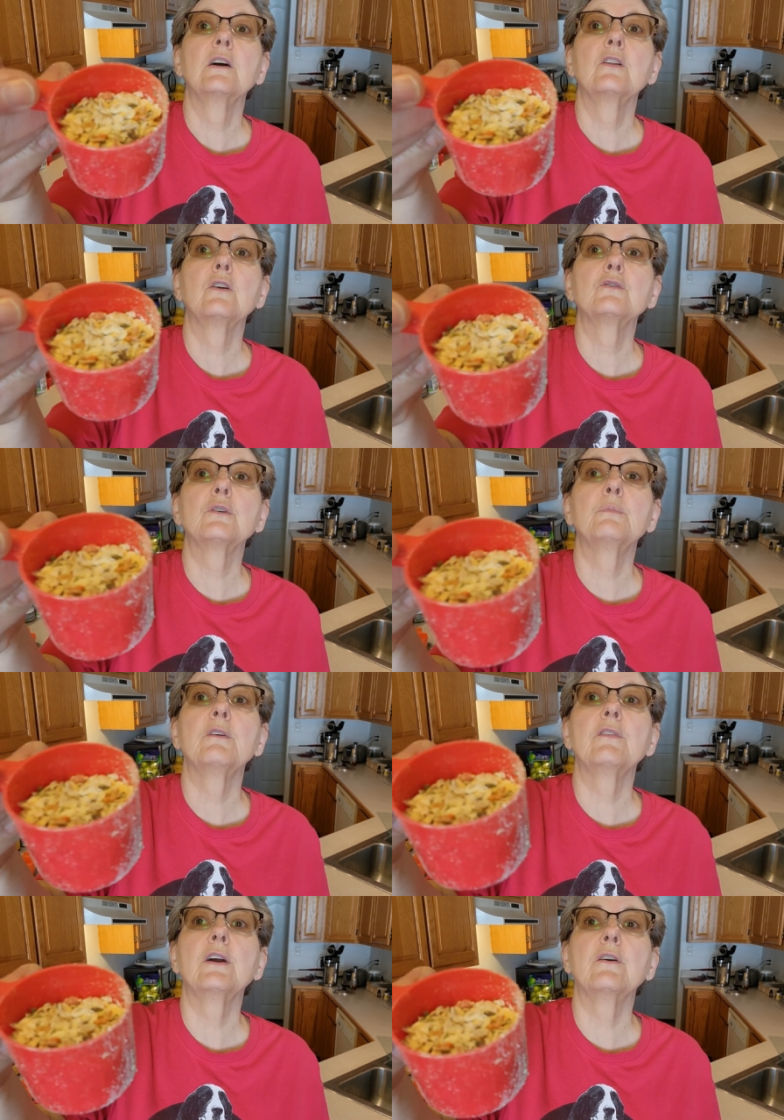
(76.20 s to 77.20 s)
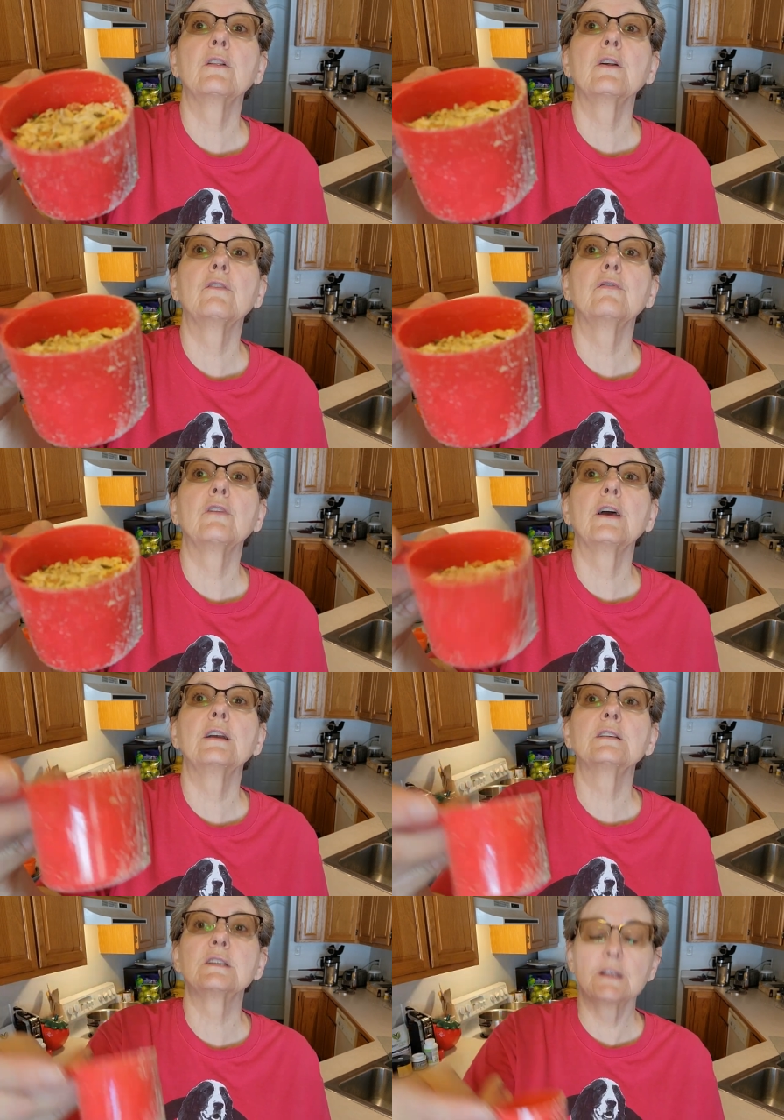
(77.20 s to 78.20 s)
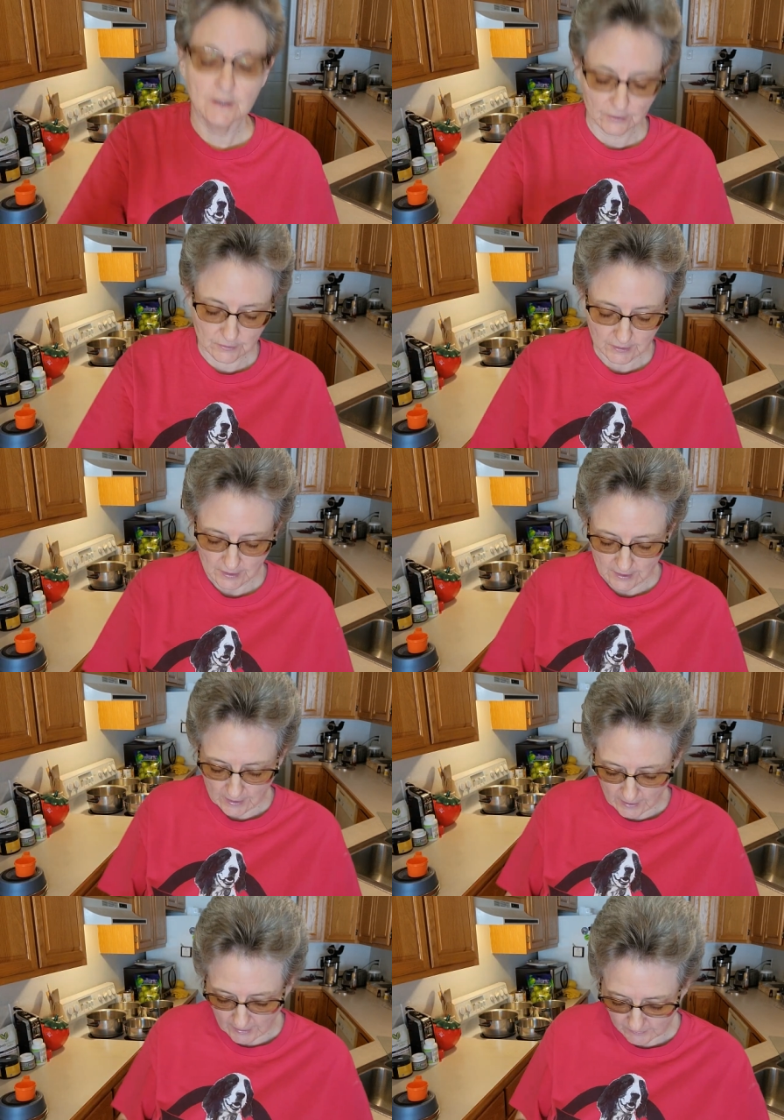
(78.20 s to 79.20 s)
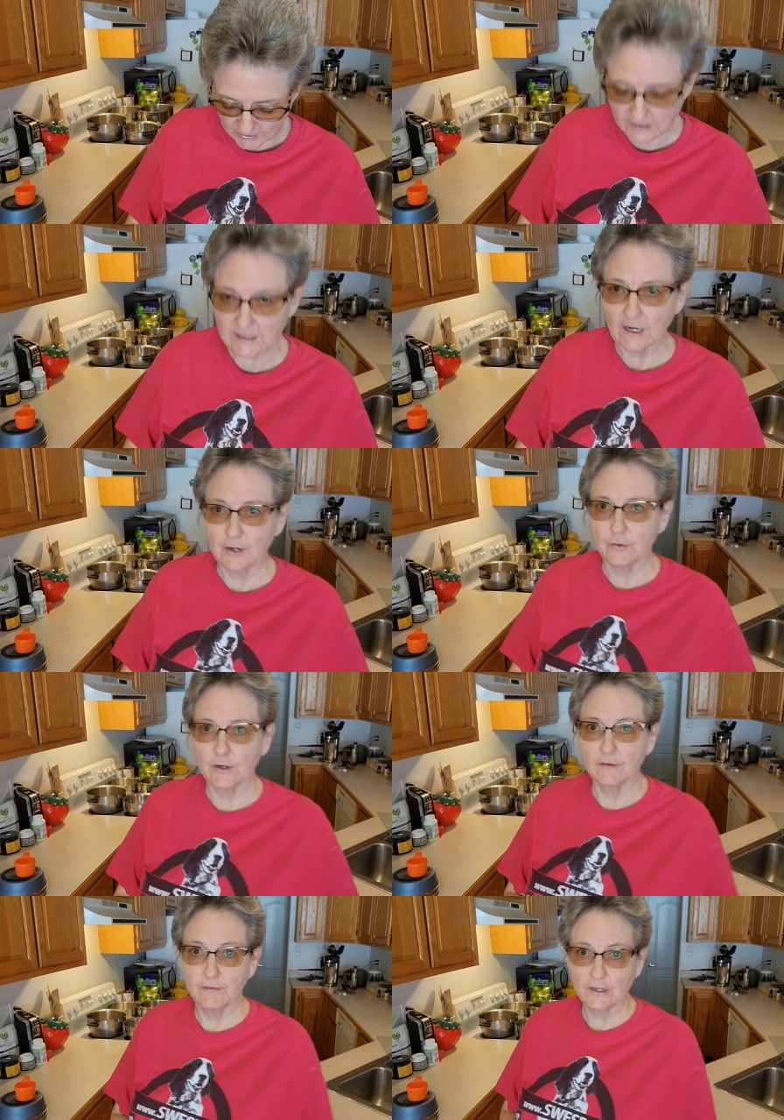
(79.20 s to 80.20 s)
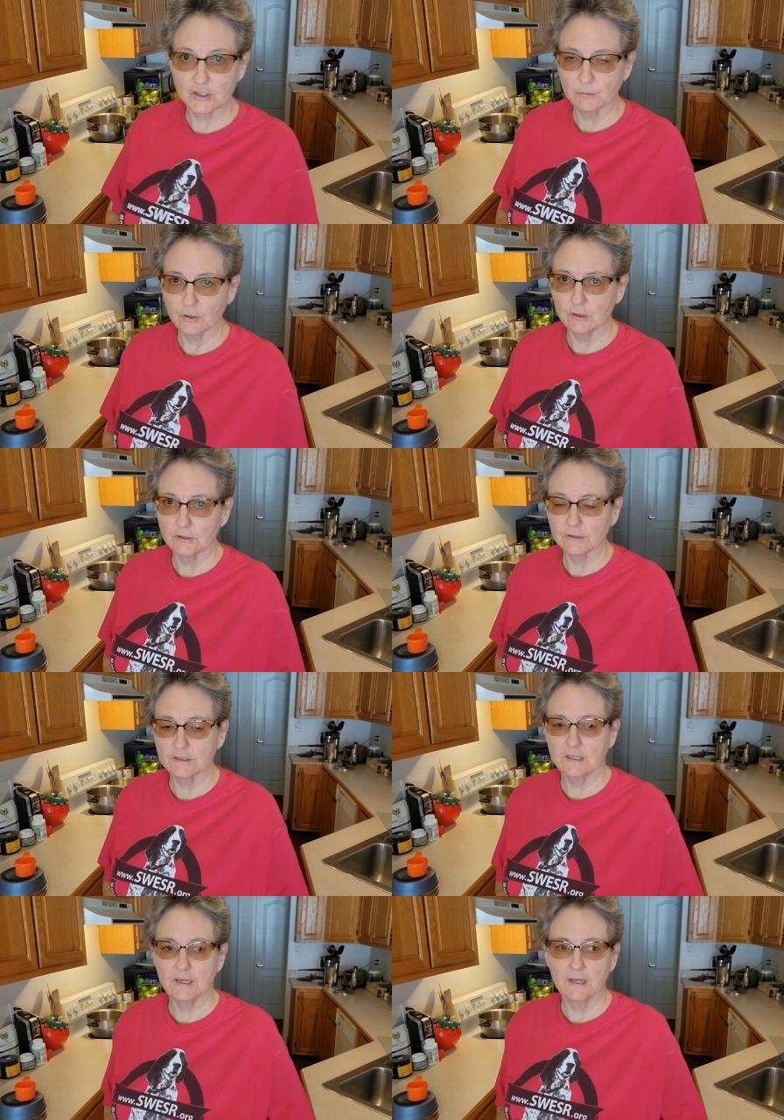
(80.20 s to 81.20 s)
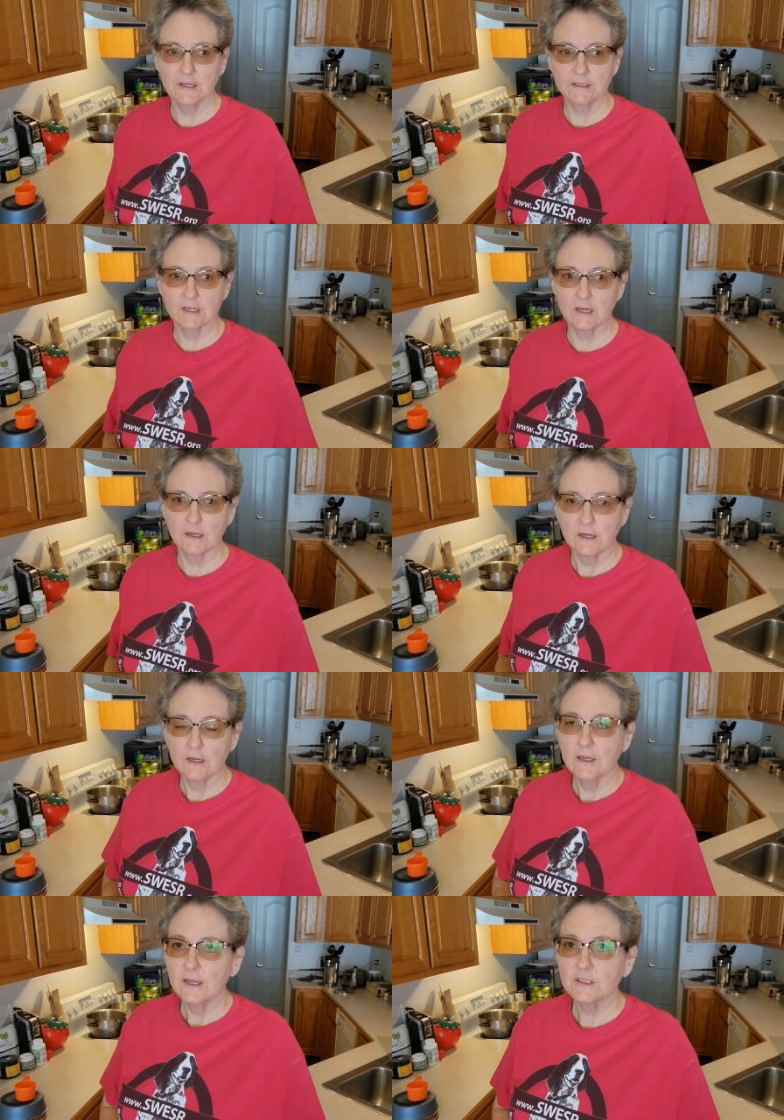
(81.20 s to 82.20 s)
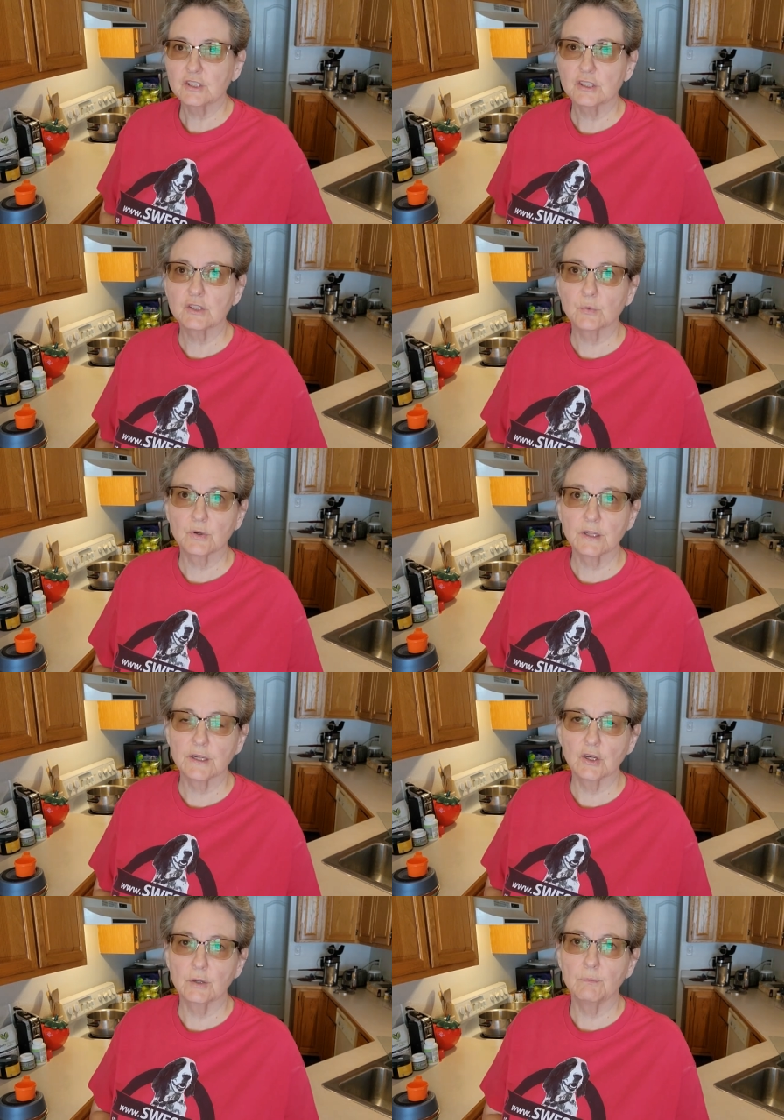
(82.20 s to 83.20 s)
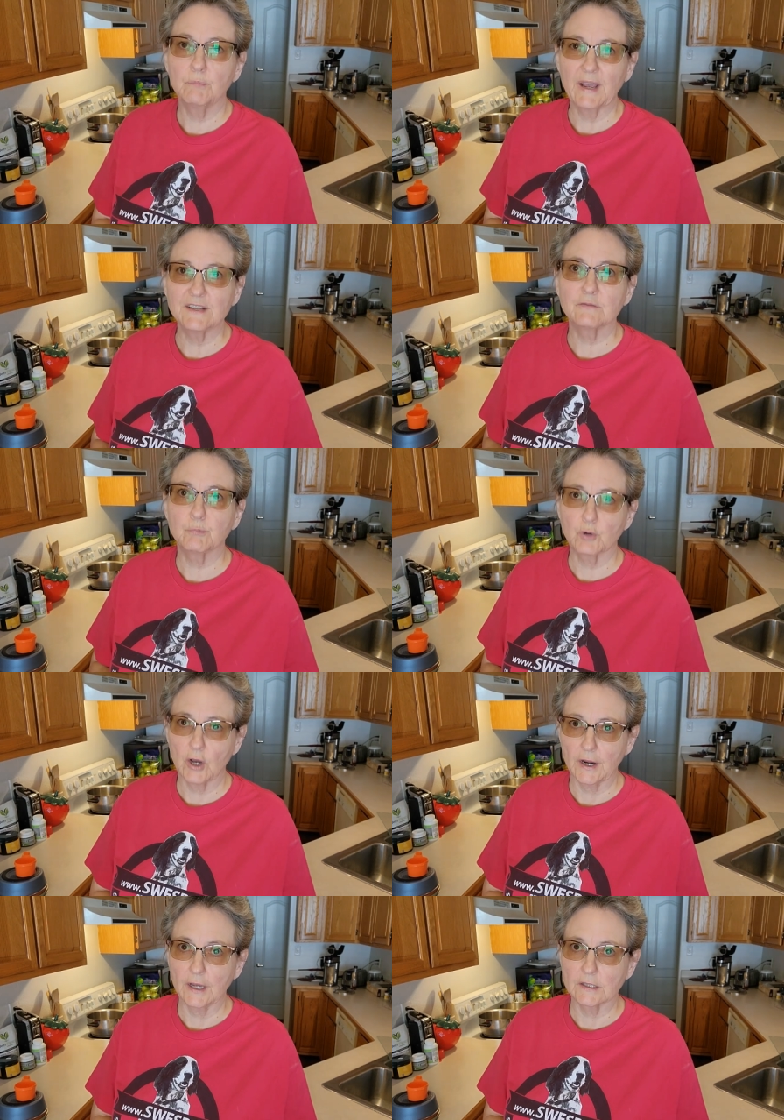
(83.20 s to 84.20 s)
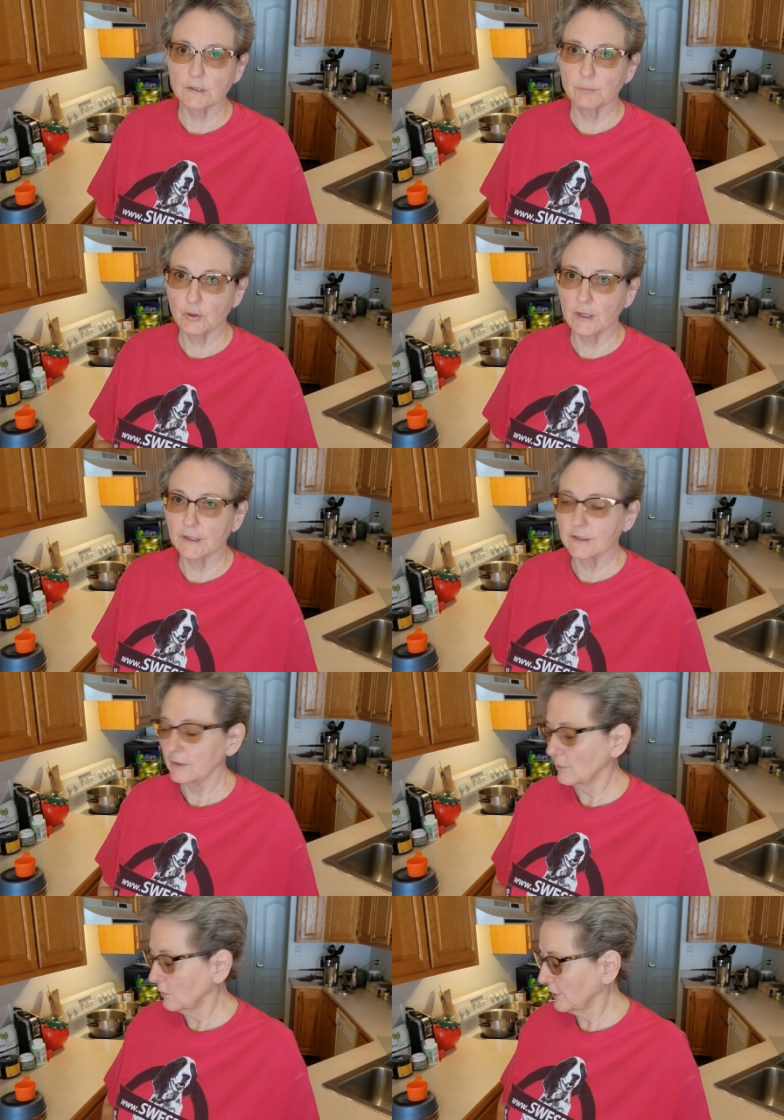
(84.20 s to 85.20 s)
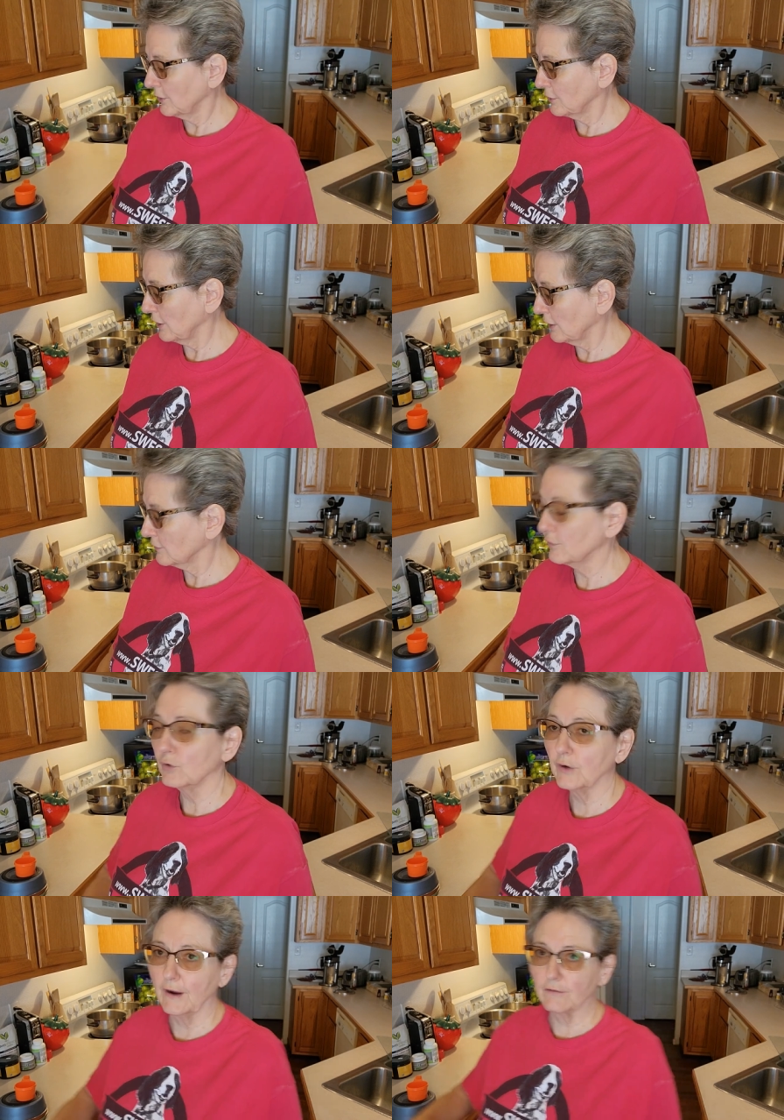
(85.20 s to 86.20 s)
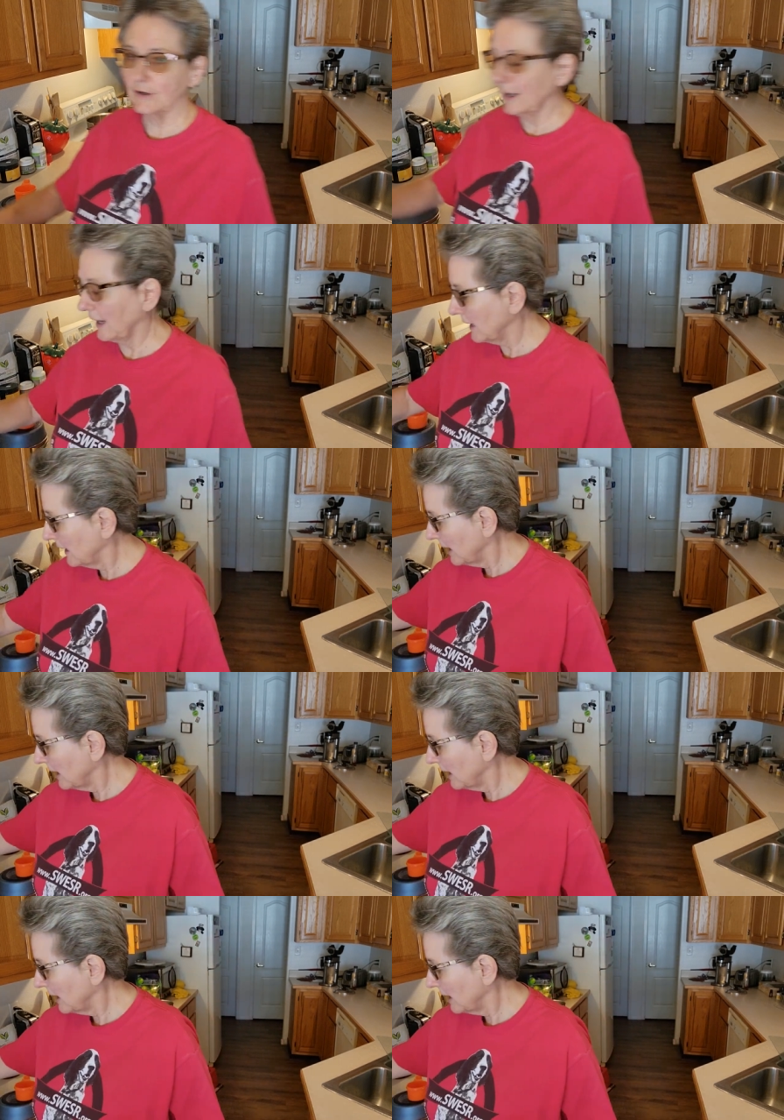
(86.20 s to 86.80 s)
close-up of their little flakes and their um, dehydrated vegetables, and uh, it's just a really good base product to put with your dog's food every day.